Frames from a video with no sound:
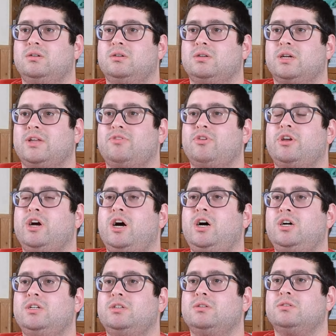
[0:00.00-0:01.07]
Get the
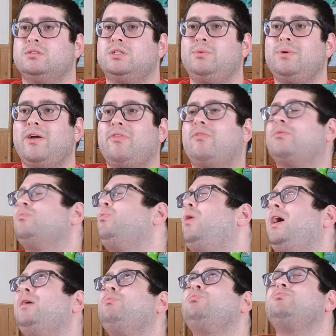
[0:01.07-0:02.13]
gun. Someone get...
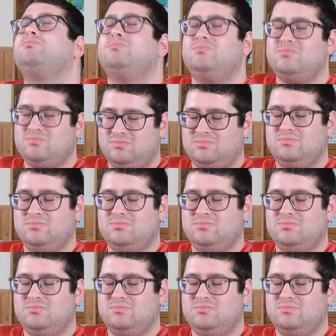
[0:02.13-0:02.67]
Why... Mm.